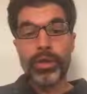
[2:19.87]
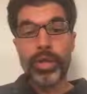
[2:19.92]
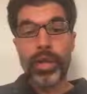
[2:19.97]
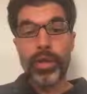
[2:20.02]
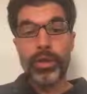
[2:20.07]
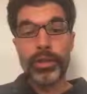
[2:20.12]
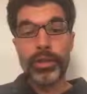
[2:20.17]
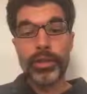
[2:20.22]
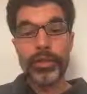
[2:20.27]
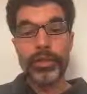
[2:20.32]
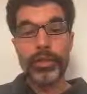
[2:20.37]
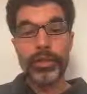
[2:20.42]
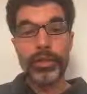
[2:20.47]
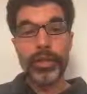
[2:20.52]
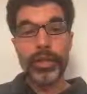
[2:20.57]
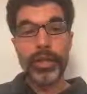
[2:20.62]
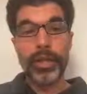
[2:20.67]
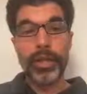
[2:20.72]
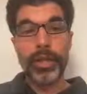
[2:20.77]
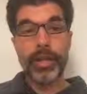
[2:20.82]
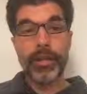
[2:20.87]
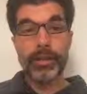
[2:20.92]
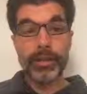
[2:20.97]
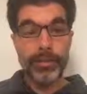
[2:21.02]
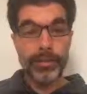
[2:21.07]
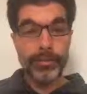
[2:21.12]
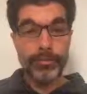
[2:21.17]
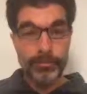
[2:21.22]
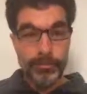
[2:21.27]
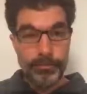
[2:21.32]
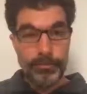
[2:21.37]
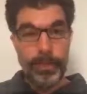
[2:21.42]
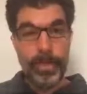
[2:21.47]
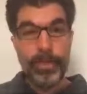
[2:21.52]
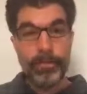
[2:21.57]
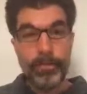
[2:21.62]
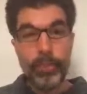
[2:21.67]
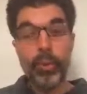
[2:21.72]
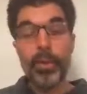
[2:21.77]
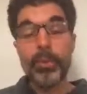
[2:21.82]
color could be
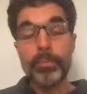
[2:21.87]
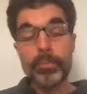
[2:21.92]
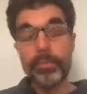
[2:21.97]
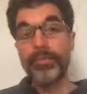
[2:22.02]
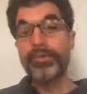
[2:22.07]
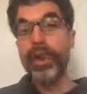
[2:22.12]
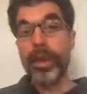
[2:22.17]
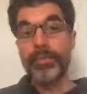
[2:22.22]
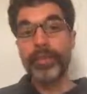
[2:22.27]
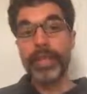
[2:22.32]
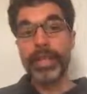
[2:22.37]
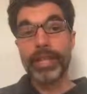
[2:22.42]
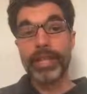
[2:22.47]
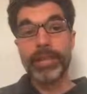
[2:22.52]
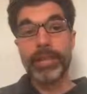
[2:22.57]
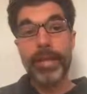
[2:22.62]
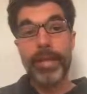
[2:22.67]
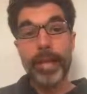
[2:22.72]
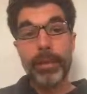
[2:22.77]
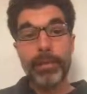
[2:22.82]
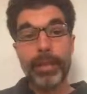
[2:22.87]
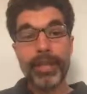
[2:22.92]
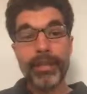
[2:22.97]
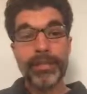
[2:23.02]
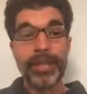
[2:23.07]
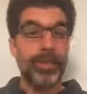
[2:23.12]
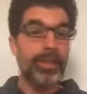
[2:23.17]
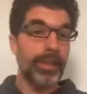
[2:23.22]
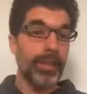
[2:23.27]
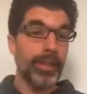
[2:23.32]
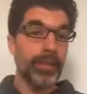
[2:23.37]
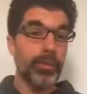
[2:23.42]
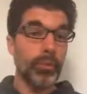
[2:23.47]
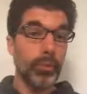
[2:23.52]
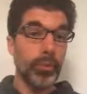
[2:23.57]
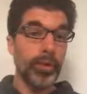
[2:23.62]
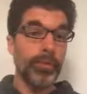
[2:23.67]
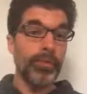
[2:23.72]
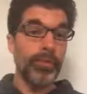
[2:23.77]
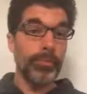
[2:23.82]
more prevalent, because I think it's
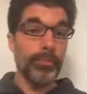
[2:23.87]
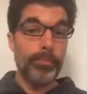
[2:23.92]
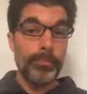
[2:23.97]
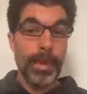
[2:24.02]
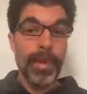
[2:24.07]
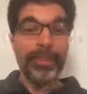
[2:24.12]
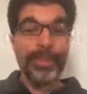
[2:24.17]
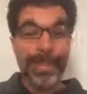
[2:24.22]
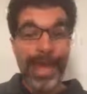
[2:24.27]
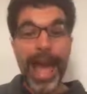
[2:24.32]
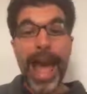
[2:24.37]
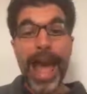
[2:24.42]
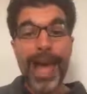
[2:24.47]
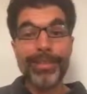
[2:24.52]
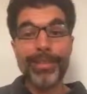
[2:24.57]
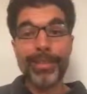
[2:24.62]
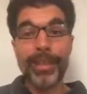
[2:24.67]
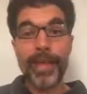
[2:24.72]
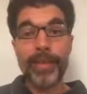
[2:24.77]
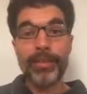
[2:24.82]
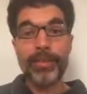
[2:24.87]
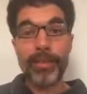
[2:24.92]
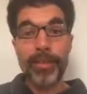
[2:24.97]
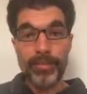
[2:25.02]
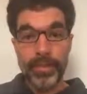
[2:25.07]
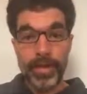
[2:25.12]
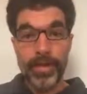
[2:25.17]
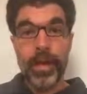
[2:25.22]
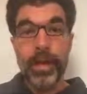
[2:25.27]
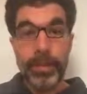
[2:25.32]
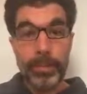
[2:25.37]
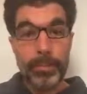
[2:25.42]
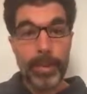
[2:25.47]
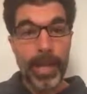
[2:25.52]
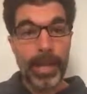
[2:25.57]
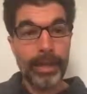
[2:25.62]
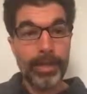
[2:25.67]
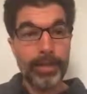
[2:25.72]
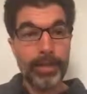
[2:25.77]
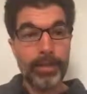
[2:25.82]
one of the best assets of the color
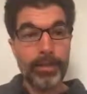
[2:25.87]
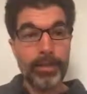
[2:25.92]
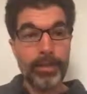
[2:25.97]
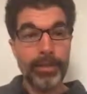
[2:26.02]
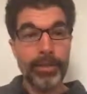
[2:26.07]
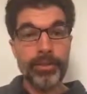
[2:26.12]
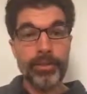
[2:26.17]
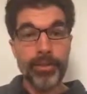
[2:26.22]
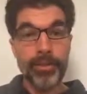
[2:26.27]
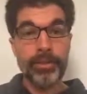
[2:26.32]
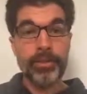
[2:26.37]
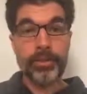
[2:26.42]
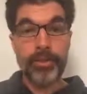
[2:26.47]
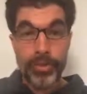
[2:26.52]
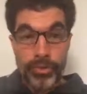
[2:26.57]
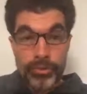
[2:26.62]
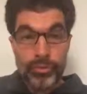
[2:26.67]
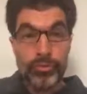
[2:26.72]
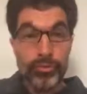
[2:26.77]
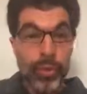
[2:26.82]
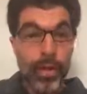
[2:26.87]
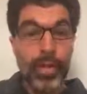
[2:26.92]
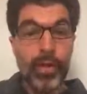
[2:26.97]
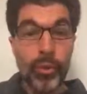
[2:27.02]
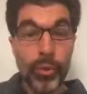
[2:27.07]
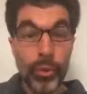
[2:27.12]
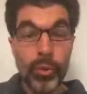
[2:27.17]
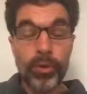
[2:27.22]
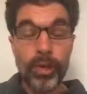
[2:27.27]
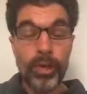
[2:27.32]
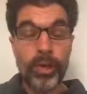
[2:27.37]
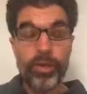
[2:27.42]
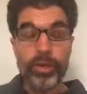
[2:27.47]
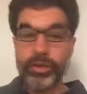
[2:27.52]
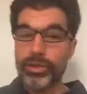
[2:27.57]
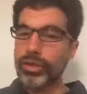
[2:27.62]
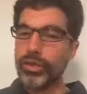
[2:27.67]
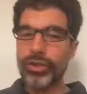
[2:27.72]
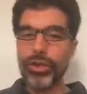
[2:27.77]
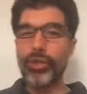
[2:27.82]
palette here is this great orange.
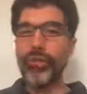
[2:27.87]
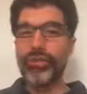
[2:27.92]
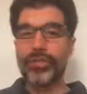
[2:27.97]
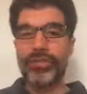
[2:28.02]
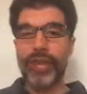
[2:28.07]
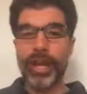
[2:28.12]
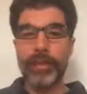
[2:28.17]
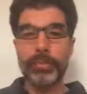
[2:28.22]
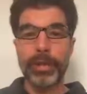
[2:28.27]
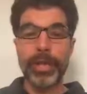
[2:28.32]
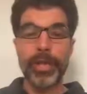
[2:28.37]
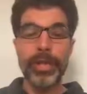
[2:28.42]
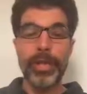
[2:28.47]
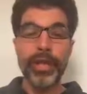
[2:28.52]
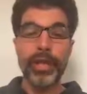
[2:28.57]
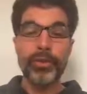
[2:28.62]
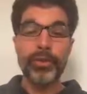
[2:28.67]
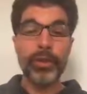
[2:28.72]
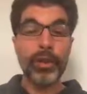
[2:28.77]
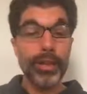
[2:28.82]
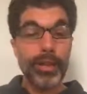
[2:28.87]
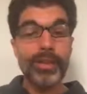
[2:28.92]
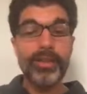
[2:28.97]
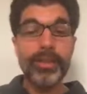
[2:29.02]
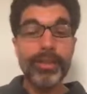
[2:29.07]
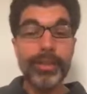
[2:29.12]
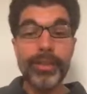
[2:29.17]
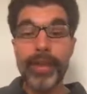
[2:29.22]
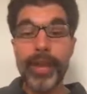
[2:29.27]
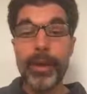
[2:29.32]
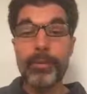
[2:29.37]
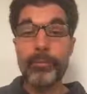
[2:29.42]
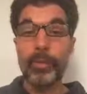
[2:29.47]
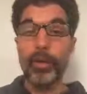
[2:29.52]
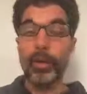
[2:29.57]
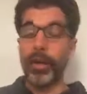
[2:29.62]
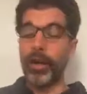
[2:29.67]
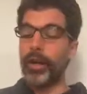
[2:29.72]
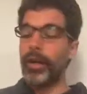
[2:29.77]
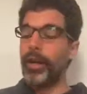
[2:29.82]
It's so vibrant. So I'd like to see that
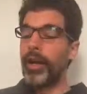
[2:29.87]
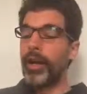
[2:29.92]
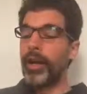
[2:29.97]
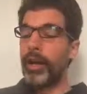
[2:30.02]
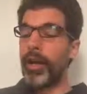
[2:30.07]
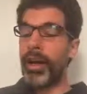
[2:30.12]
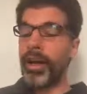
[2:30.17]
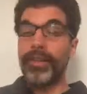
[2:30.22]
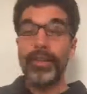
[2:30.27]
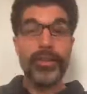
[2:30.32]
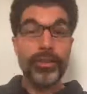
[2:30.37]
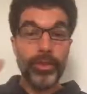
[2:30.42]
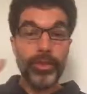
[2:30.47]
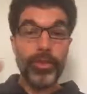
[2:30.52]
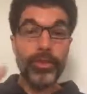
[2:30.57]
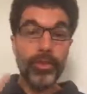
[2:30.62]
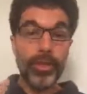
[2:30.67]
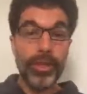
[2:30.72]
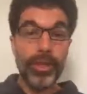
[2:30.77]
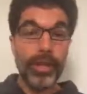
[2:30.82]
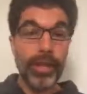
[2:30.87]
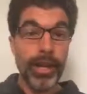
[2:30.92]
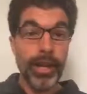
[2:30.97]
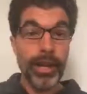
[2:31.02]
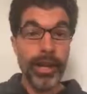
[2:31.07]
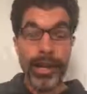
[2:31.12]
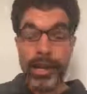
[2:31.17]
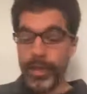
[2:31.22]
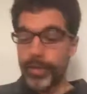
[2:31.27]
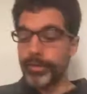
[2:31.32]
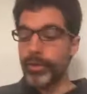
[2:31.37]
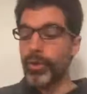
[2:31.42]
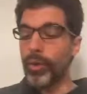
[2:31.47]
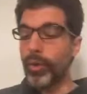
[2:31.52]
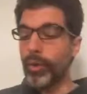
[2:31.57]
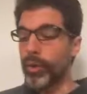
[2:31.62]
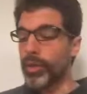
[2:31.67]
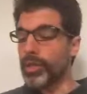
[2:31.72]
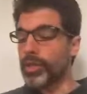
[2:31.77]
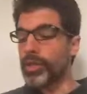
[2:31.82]
more. That's the third thing that I like is the
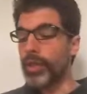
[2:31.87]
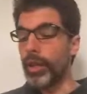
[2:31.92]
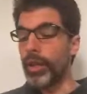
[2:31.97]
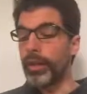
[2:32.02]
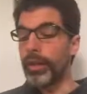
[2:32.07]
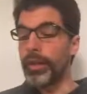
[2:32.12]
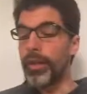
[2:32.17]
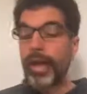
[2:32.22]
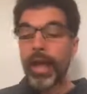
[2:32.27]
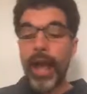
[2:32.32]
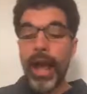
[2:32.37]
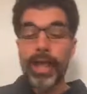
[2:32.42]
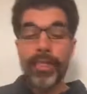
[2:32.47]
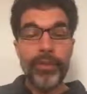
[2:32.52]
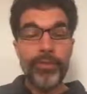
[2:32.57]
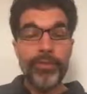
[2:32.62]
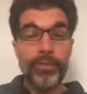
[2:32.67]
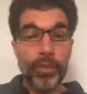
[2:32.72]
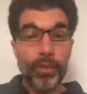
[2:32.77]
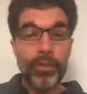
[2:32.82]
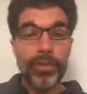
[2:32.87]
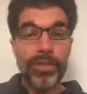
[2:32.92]
orange color. And the fourth